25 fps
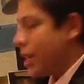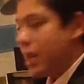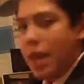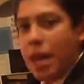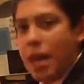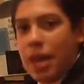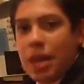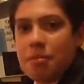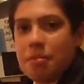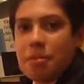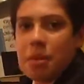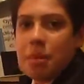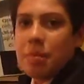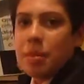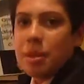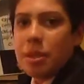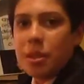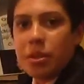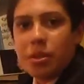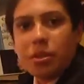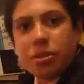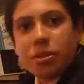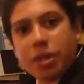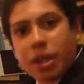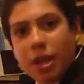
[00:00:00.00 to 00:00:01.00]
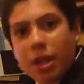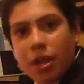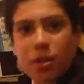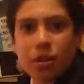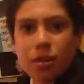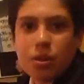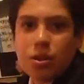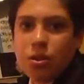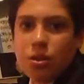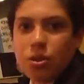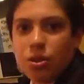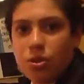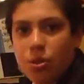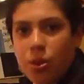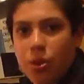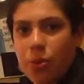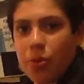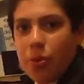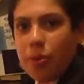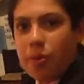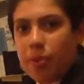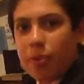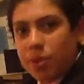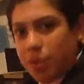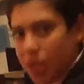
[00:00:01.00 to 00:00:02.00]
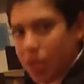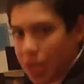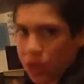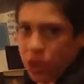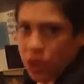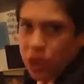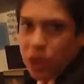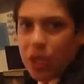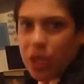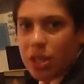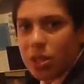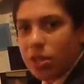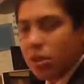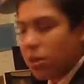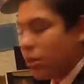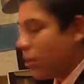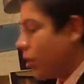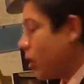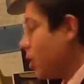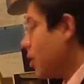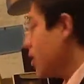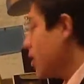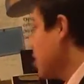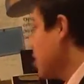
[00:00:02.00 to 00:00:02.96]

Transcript: day, maybe Deere's down 2 or 3%. Look into it.